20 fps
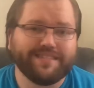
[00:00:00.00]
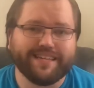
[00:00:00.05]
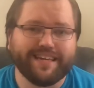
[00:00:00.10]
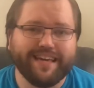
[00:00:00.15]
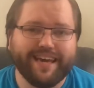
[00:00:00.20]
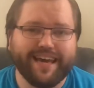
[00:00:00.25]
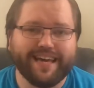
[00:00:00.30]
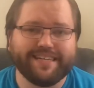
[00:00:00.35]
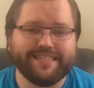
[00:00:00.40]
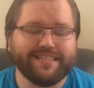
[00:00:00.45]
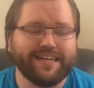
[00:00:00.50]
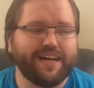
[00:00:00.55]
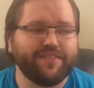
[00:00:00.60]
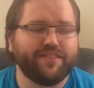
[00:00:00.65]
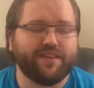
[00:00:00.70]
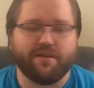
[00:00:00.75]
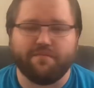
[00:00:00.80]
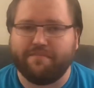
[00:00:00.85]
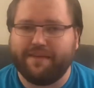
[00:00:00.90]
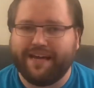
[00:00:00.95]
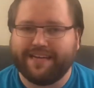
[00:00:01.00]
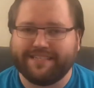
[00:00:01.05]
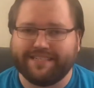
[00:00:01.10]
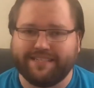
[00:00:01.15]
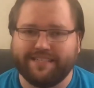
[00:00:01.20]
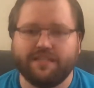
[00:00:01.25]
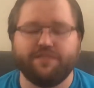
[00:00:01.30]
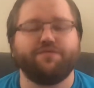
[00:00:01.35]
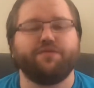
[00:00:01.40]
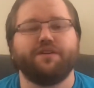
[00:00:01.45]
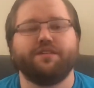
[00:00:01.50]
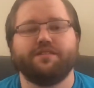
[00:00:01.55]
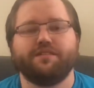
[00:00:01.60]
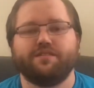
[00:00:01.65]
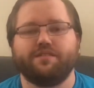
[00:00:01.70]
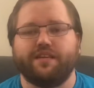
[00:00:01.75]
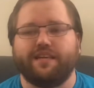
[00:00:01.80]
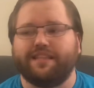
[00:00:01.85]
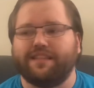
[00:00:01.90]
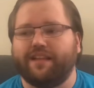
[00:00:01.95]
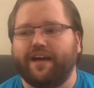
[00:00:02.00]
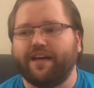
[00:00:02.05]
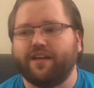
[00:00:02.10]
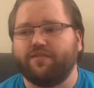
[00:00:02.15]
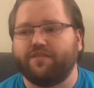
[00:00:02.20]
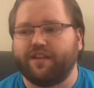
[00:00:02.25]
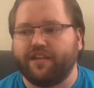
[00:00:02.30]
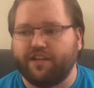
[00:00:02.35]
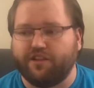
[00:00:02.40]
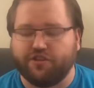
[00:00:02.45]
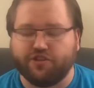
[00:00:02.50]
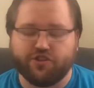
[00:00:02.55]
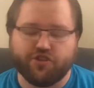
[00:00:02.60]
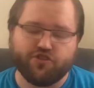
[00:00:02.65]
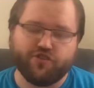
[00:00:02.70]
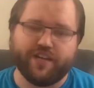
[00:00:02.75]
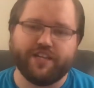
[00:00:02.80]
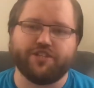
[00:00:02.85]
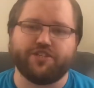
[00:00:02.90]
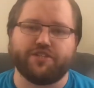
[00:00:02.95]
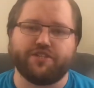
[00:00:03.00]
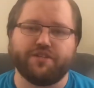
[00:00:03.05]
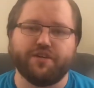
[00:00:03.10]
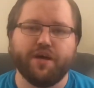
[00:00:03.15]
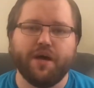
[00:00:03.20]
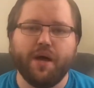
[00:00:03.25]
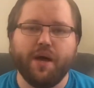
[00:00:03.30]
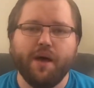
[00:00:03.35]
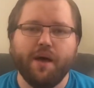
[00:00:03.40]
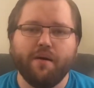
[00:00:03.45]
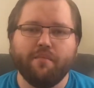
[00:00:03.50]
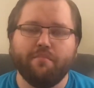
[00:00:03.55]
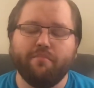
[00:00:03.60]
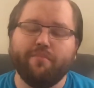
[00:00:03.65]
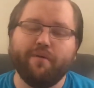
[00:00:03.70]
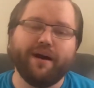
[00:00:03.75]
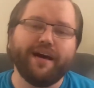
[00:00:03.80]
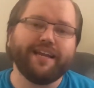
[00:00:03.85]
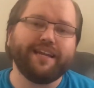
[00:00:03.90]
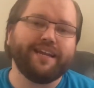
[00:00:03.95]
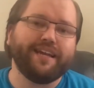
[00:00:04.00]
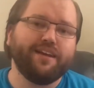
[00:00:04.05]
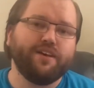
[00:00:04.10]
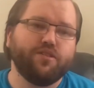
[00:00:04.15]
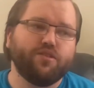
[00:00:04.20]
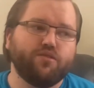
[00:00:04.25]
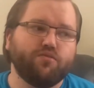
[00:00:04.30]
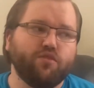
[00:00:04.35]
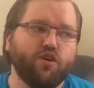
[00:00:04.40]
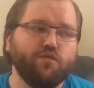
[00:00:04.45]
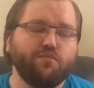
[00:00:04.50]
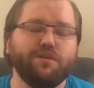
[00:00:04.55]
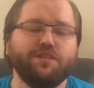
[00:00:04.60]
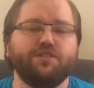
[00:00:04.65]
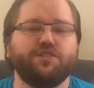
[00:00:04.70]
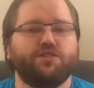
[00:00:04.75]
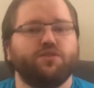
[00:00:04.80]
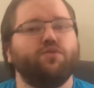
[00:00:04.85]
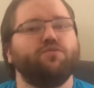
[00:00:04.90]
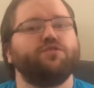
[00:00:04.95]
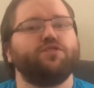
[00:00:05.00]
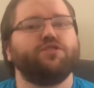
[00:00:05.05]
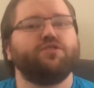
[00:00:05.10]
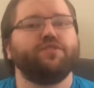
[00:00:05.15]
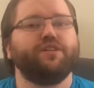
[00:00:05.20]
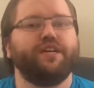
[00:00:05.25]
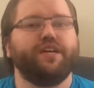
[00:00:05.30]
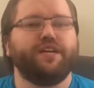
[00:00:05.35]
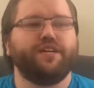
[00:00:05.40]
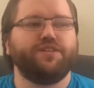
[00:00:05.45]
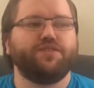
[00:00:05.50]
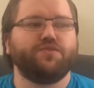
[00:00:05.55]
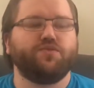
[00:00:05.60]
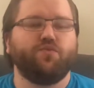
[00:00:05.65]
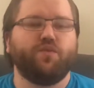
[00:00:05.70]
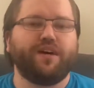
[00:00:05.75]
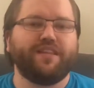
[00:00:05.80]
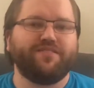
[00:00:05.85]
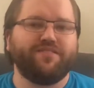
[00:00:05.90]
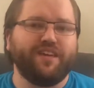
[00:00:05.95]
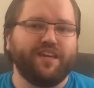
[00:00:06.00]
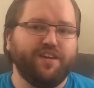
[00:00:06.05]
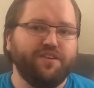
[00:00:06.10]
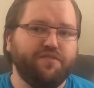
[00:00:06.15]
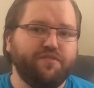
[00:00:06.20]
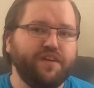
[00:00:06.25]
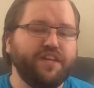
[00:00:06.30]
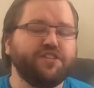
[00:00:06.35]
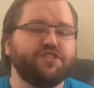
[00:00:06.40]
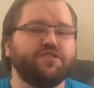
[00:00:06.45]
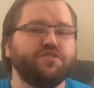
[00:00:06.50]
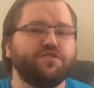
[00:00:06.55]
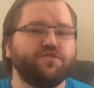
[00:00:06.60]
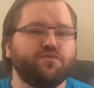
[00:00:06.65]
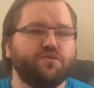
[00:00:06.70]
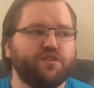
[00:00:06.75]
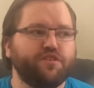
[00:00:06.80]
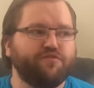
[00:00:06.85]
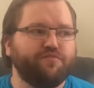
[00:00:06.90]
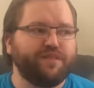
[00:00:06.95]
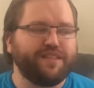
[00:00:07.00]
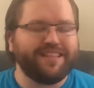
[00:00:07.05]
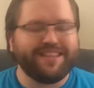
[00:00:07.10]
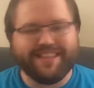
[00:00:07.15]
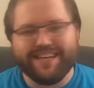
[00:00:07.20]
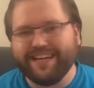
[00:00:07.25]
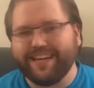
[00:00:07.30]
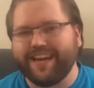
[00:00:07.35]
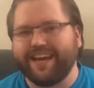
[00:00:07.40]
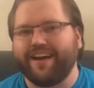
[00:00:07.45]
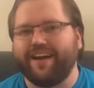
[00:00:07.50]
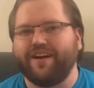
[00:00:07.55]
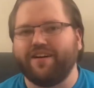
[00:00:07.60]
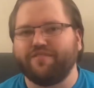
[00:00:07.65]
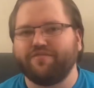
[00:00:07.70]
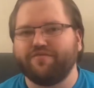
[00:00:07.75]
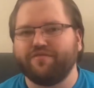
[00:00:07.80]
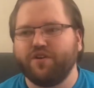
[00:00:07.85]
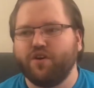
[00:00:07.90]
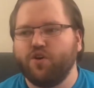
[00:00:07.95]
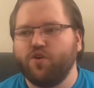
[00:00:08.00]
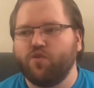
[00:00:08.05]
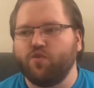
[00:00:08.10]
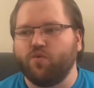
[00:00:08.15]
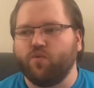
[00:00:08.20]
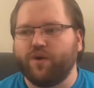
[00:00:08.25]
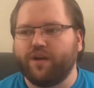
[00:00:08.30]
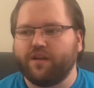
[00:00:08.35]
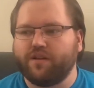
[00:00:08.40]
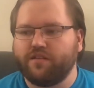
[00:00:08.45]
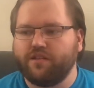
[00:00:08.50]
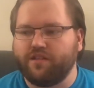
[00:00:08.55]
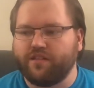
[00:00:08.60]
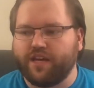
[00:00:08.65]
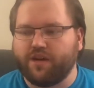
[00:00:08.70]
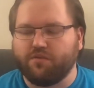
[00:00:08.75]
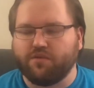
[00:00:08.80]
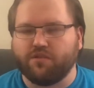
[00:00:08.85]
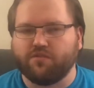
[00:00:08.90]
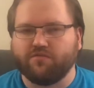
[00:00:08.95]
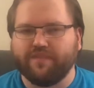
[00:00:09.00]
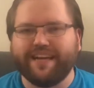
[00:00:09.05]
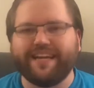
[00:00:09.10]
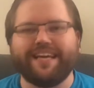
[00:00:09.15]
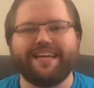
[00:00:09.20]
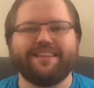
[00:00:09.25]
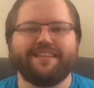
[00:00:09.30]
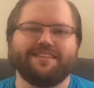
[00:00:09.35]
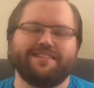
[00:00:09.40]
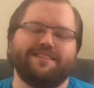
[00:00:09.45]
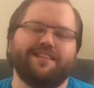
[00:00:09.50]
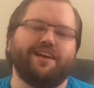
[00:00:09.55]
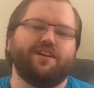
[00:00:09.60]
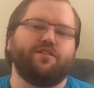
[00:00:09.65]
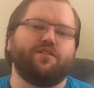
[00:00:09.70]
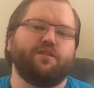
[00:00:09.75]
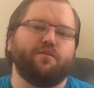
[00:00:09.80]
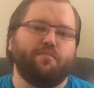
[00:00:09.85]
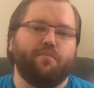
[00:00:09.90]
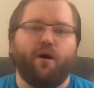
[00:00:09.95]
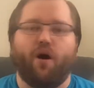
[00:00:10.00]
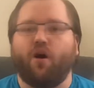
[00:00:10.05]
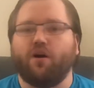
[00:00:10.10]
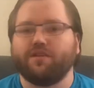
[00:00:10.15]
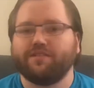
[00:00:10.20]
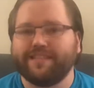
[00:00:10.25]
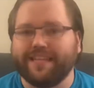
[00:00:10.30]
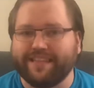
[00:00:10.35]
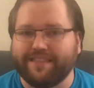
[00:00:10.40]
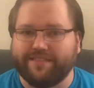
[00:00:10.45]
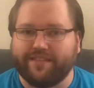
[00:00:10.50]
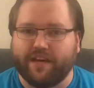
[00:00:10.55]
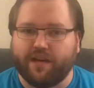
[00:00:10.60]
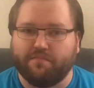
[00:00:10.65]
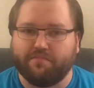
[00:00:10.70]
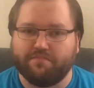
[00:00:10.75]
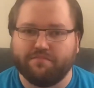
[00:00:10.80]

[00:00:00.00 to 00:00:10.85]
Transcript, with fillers: again, not that it makes a difference in light of an illustration, but the Roman soldier is what the Ephesians would have been thinking of when they were reading this letter that Paul sent them.